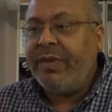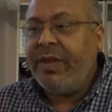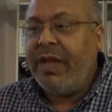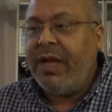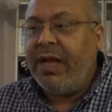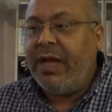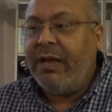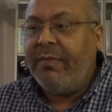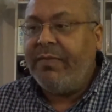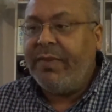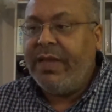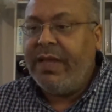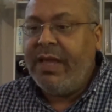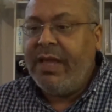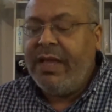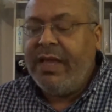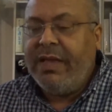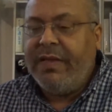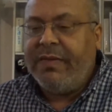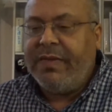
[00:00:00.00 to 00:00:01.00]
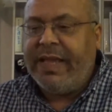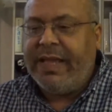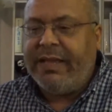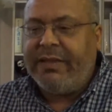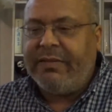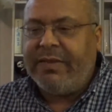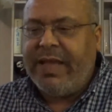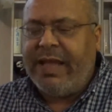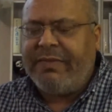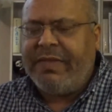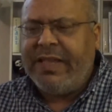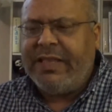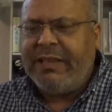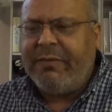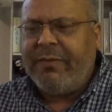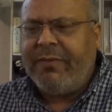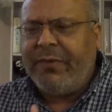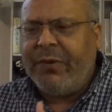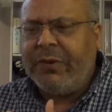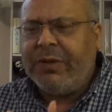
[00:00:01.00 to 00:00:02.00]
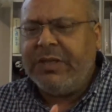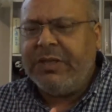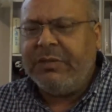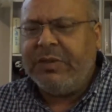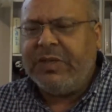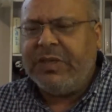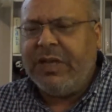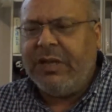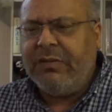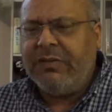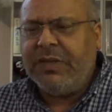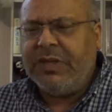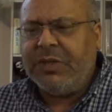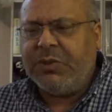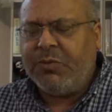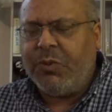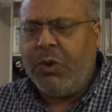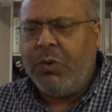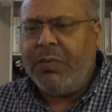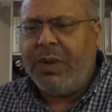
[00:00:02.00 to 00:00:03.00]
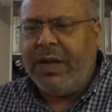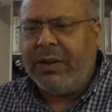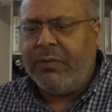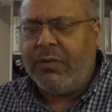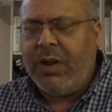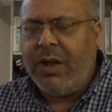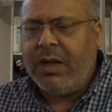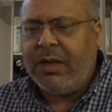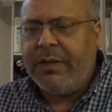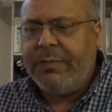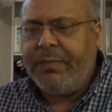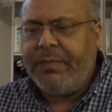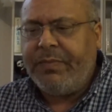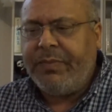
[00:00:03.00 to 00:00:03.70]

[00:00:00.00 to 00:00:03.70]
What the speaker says: I think they refer to themselves as robot rock.